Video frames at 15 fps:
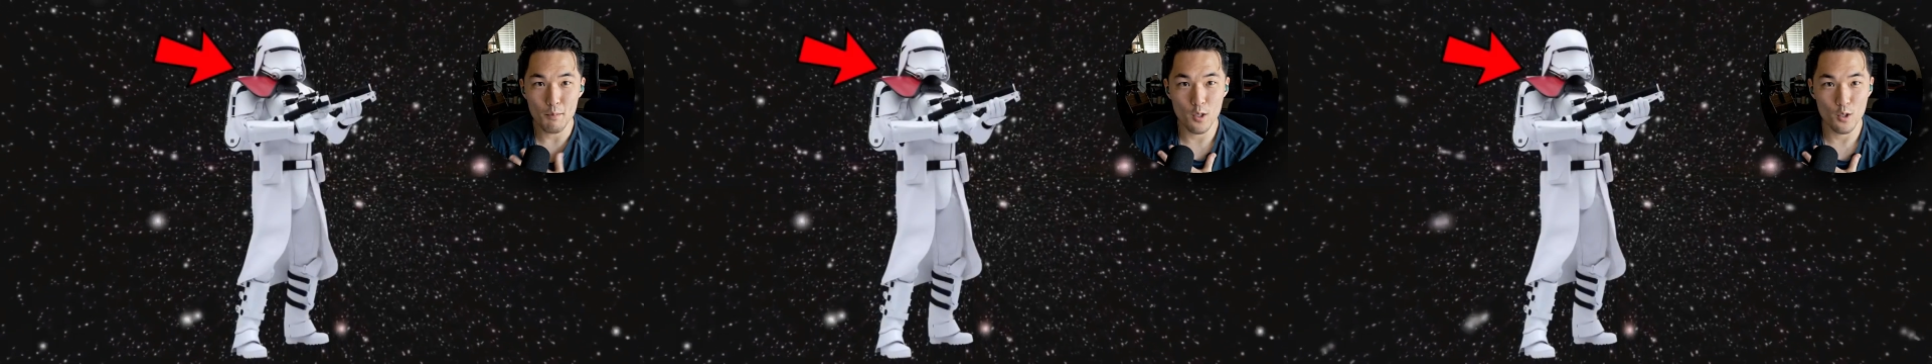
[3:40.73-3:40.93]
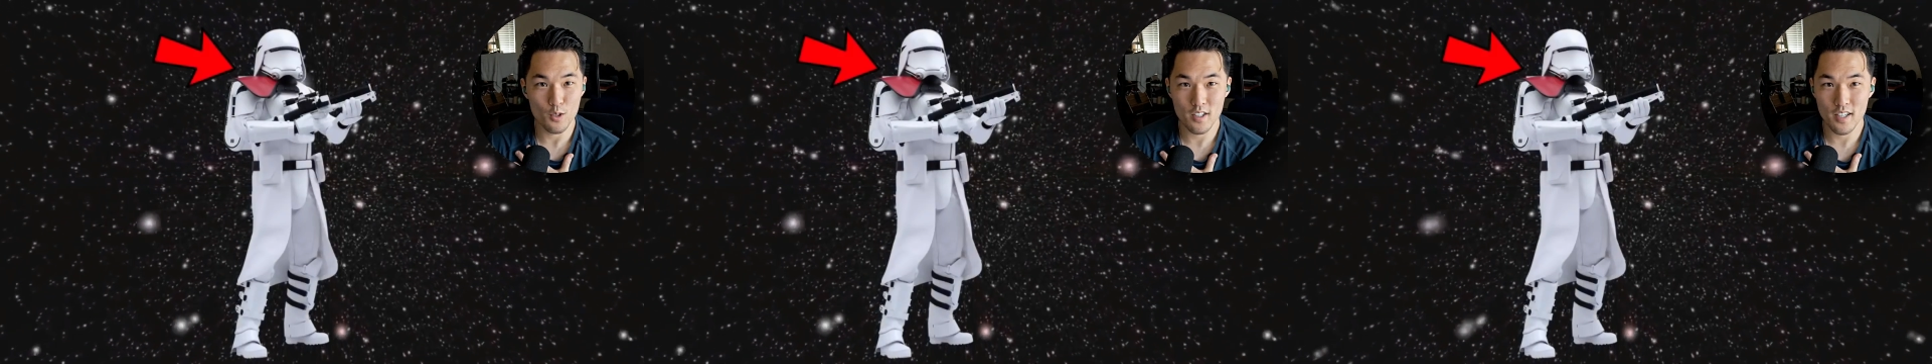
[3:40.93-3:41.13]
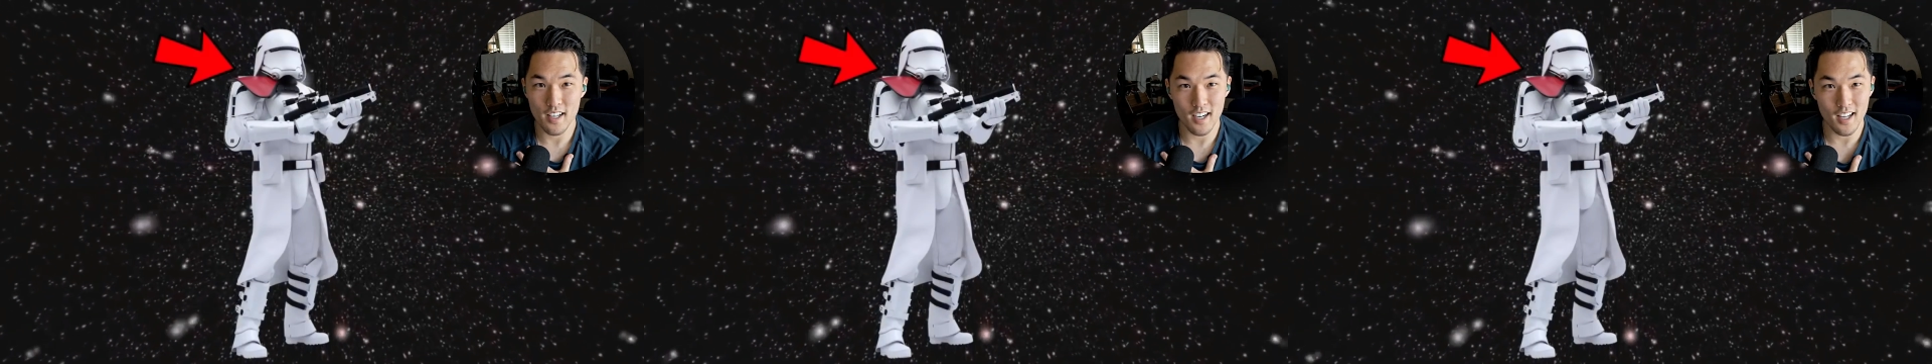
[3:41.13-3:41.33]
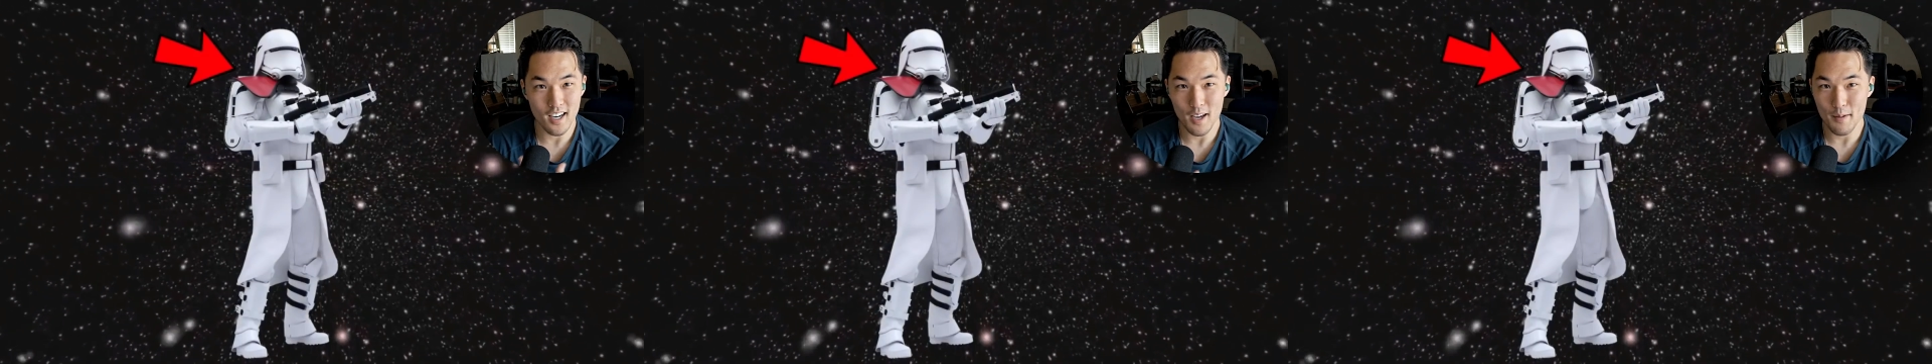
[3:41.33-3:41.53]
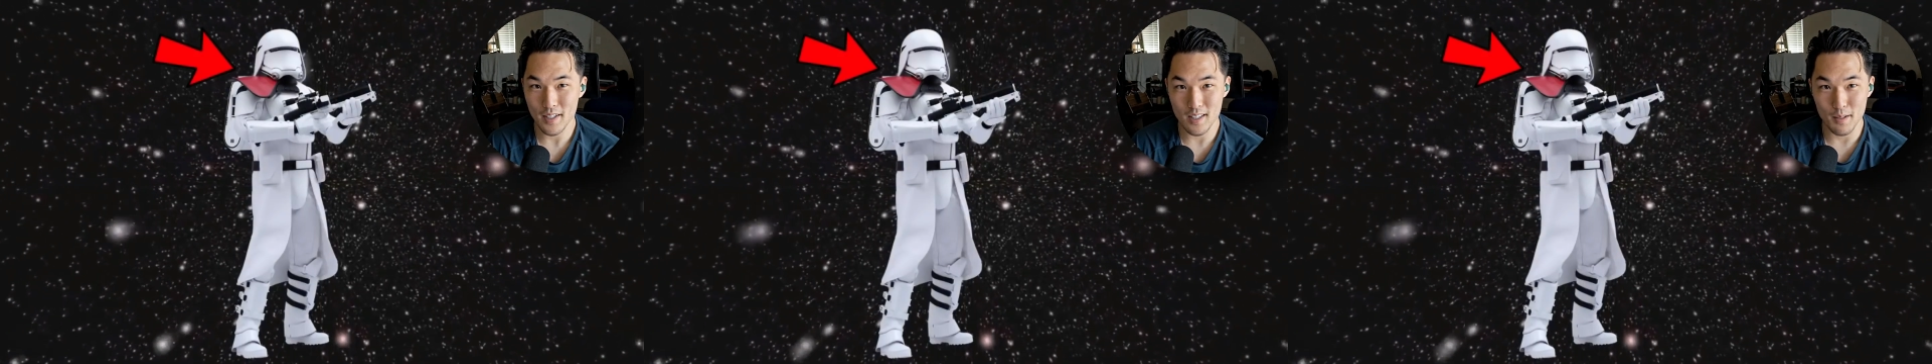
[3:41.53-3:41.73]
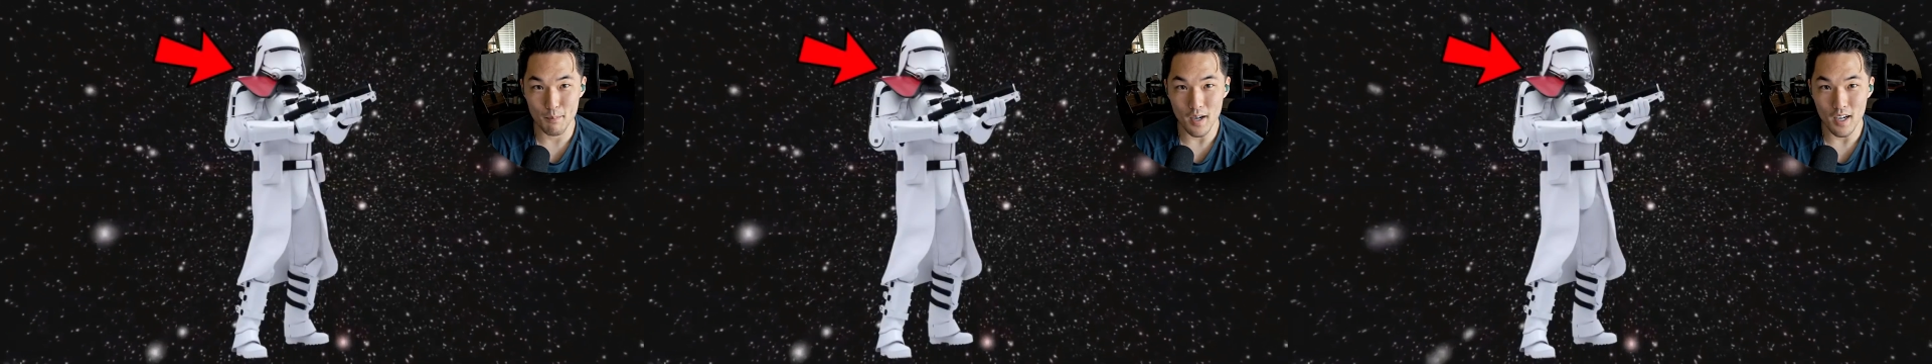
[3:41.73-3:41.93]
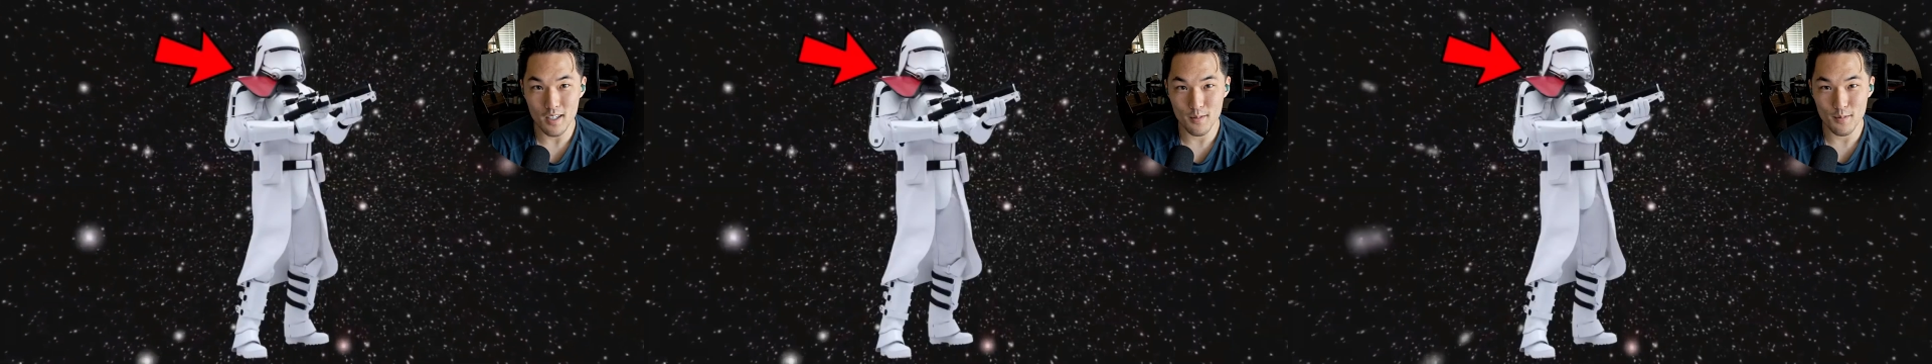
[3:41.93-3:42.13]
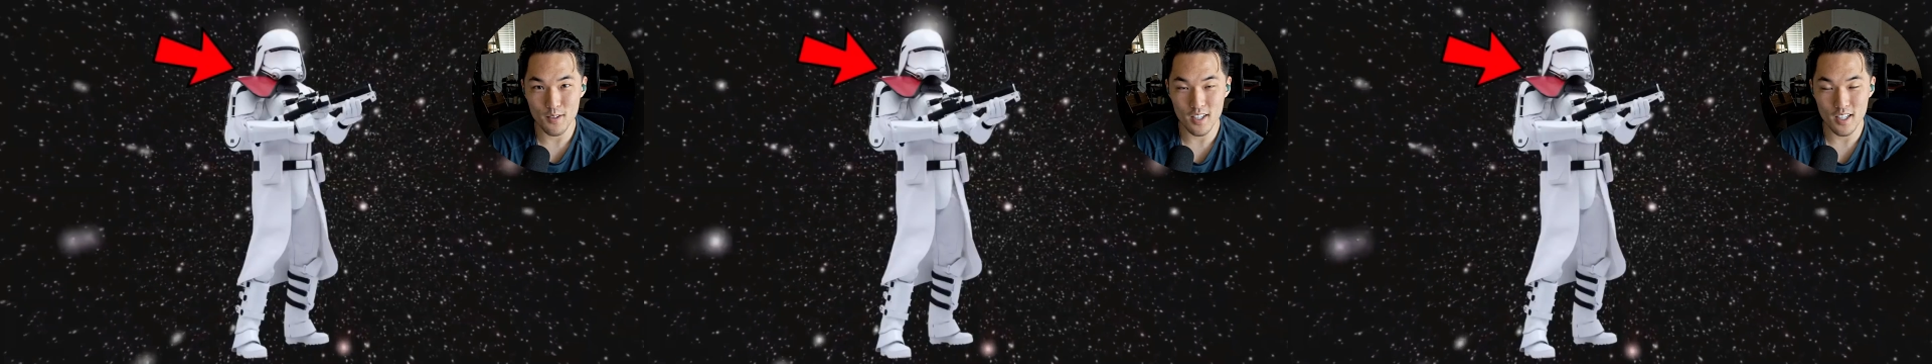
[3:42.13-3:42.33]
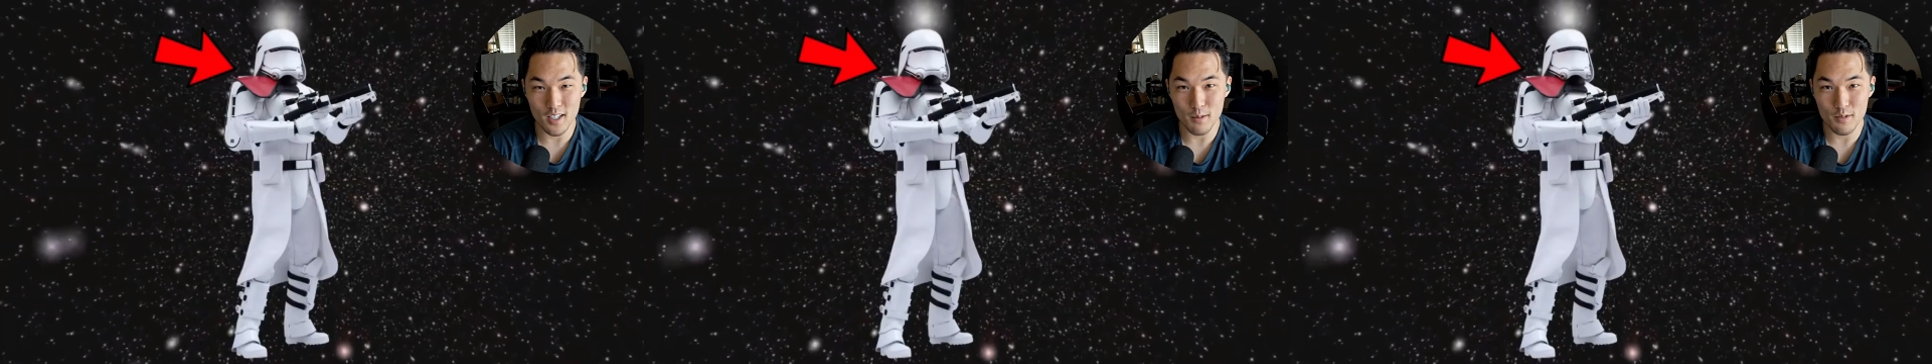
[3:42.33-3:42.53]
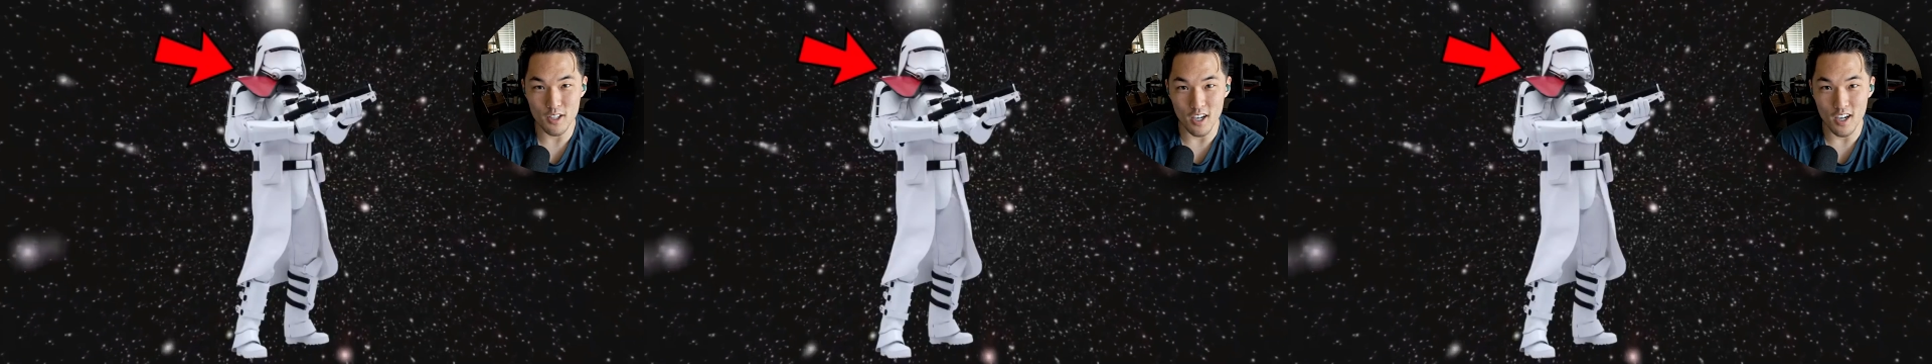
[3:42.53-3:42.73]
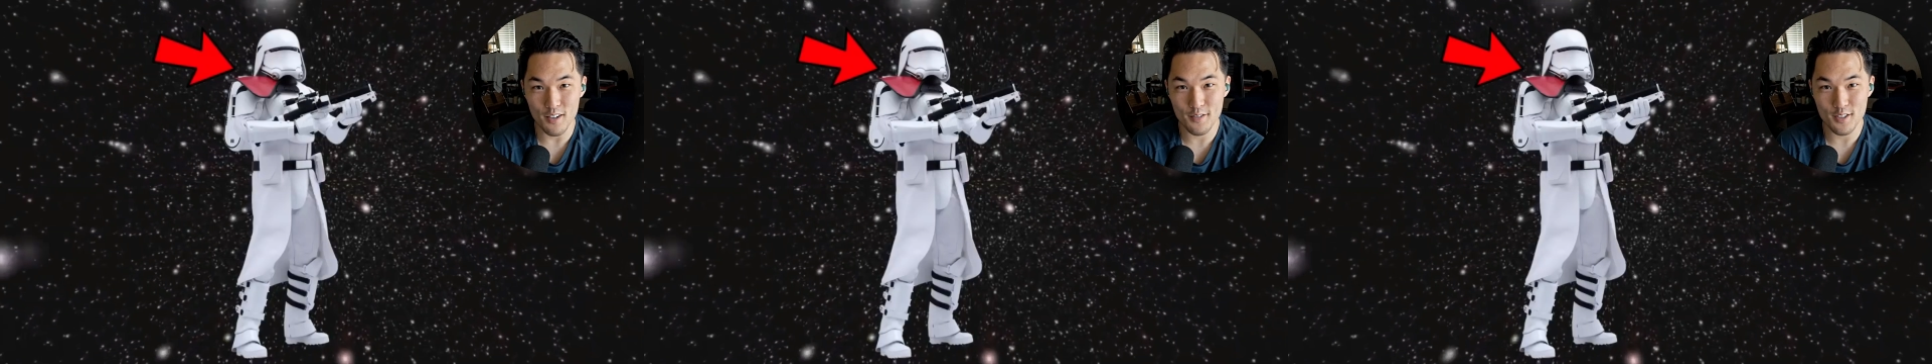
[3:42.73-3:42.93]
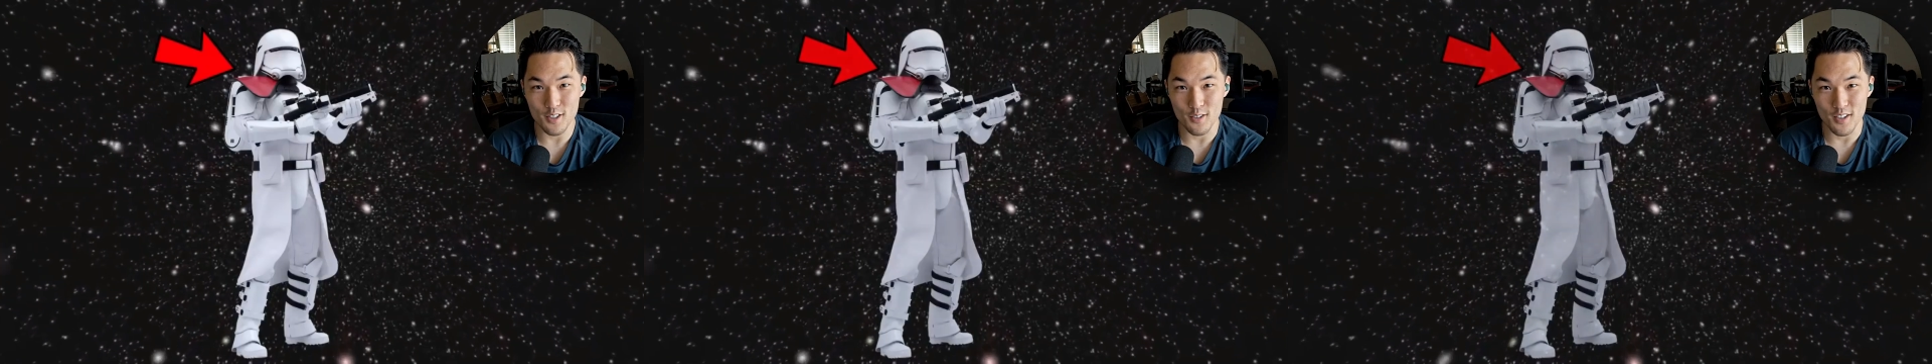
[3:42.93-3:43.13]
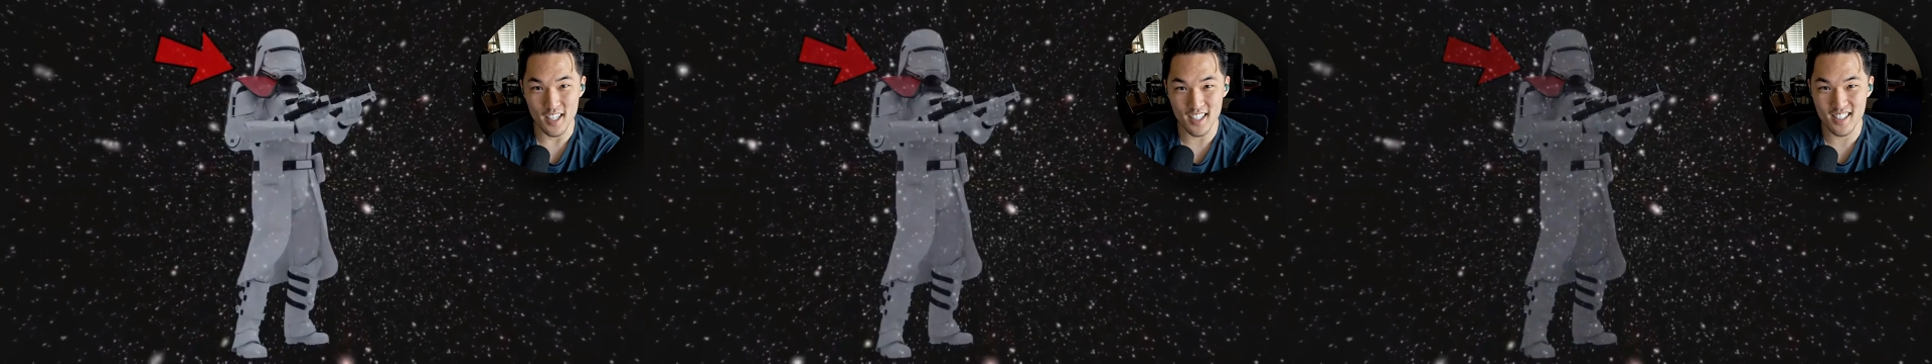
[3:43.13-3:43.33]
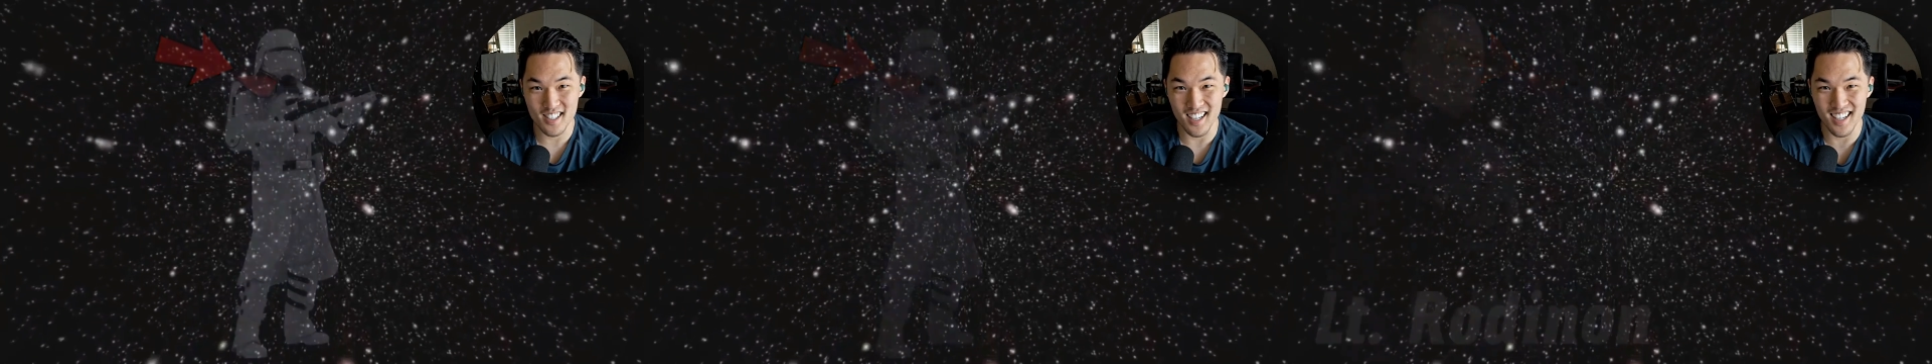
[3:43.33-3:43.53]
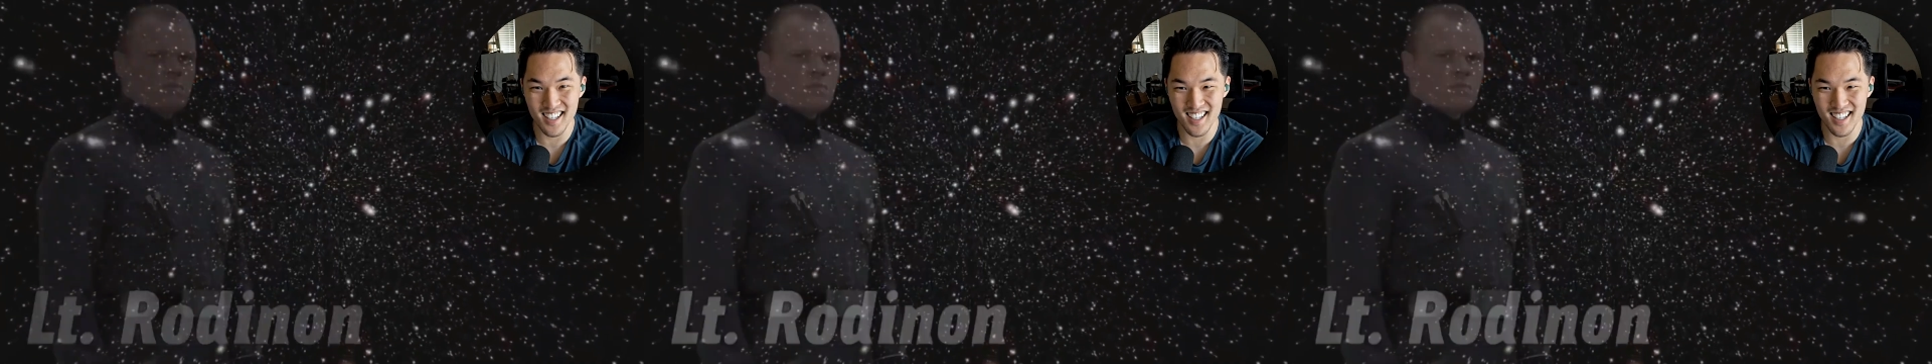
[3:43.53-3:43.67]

I'm a lieutenant, I'm at the bottom when it comes to officer ranks.